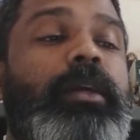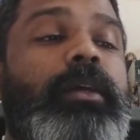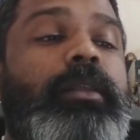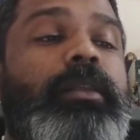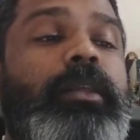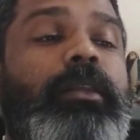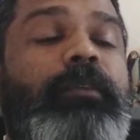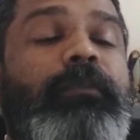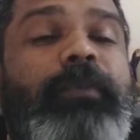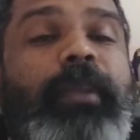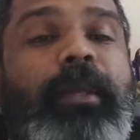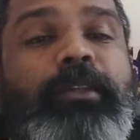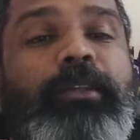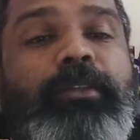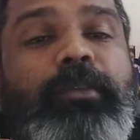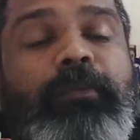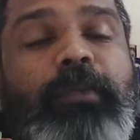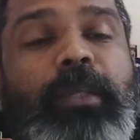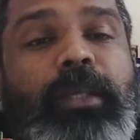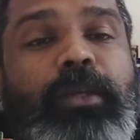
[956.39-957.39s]
the influx
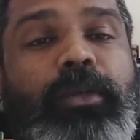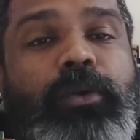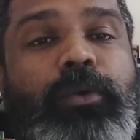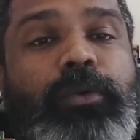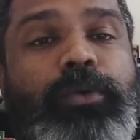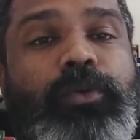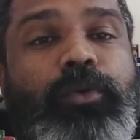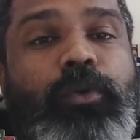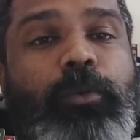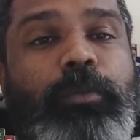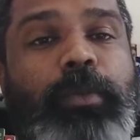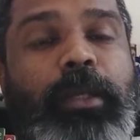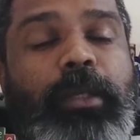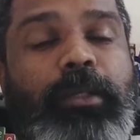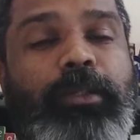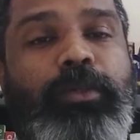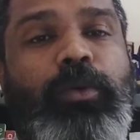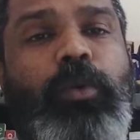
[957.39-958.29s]
of the Indo-Europeans.